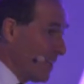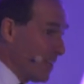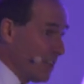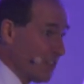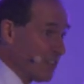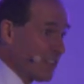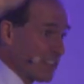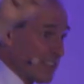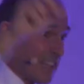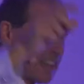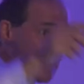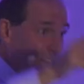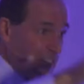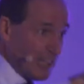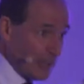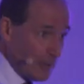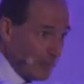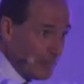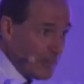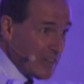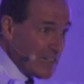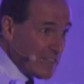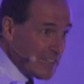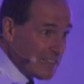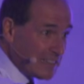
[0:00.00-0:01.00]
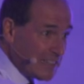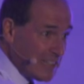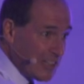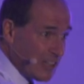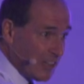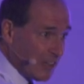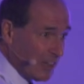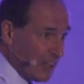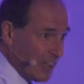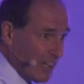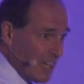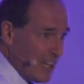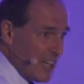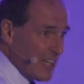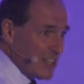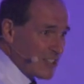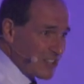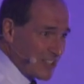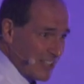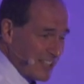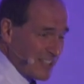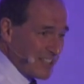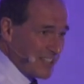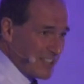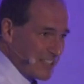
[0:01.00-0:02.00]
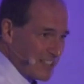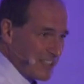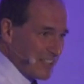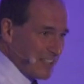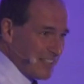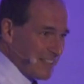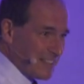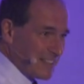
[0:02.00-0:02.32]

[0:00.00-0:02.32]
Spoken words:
You just had that little feeling, didn't you? Just,